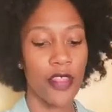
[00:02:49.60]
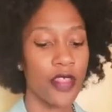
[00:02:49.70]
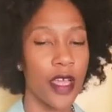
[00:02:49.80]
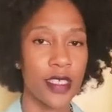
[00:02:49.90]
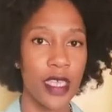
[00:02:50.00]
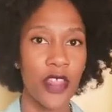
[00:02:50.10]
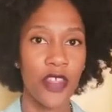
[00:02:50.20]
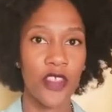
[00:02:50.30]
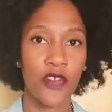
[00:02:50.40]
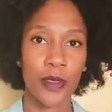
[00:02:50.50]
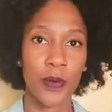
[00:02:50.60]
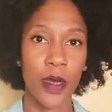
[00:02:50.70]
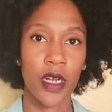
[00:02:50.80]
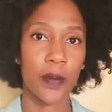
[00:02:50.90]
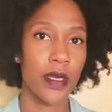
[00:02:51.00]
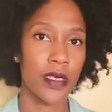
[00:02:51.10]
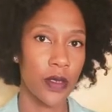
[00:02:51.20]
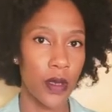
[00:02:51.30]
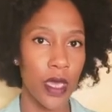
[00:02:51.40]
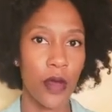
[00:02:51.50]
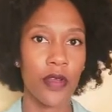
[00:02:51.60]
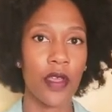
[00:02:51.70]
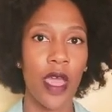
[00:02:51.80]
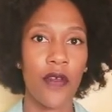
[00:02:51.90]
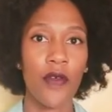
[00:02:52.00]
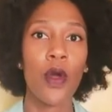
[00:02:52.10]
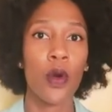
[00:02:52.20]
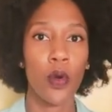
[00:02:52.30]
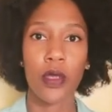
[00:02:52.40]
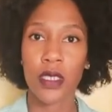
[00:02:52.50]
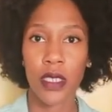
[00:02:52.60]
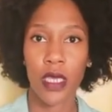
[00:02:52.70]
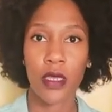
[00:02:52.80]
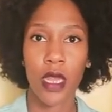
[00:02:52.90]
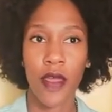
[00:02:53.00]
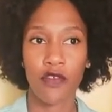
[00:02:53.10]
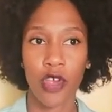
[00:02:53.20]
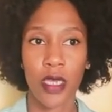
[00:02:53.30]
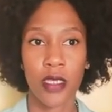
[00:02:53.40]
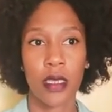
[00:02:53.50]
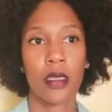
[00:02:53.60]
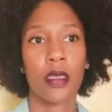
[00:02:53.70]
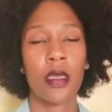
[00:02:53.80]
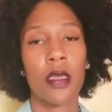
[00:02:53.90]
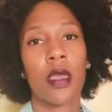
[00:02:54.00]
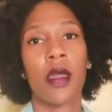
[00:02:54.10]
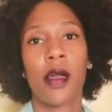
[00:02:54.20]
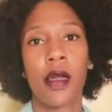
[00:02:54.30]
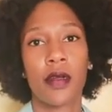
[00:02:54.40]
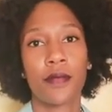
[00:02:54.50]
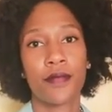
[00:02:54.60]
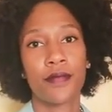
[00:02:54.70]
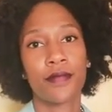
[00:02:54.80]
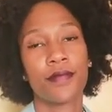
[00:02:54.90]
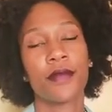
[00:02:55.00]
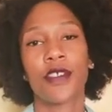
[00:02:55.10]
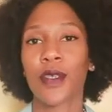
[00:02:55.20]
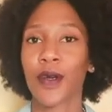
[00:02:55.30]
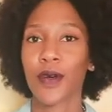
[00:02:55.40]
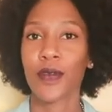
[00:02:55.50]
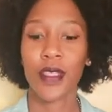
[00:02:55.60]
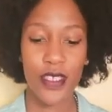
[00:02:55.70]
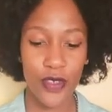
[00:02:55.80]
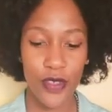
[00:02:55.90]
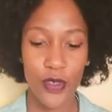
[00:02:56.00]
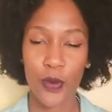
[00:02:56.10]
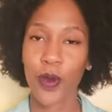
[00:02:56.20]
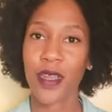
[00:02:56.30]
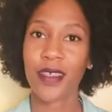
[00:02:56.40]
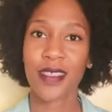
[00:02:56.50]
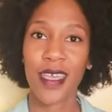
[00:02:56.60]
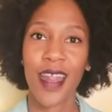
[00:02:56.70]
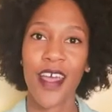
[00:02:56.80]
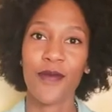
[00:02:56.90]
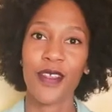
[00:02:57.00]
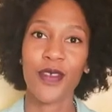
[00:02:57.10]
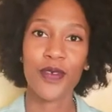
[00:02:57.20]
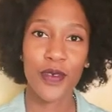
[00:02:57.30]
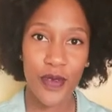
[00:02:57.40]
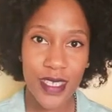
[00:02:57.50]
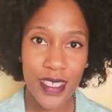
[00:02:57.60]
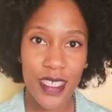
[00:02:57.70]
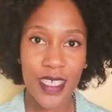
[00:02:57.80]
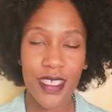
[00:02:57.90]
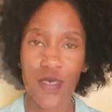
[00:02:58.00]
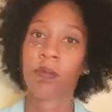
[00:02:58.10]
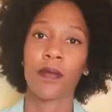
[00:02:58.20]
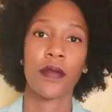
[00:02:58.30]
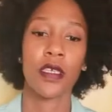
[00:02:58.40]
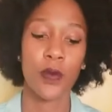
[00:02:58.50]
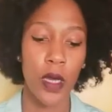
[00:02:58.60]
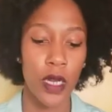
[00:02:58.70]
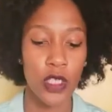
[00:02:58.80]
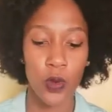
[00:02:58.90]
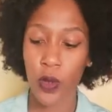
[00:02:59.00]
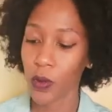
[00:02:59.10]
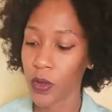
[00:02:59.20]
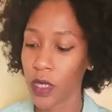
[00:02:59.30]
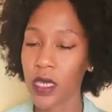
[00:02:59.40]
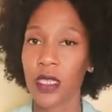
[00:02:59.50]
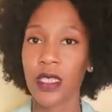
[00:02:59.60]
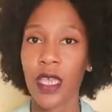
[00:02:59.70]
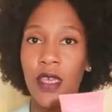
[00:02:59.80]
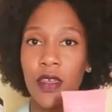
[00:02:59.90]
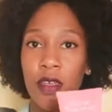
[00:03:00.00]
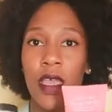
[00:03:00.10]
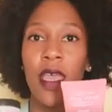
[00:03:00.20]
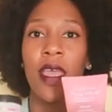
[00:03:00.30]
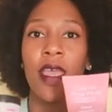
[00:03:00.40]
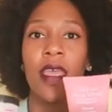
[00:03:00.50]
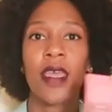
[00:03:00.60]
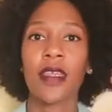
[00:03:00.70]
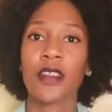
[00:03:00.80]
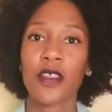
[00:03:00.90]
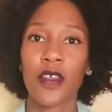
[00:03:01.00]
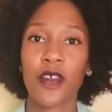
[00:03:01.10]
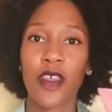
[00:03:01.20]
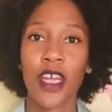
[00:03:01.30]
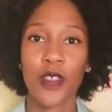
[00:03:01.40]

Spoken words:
like I said, I think it's from this product, but it's okay. I'd rather have oily skin than have dry skin. So these are the two products that I've been using recently. These products work really good together. And so I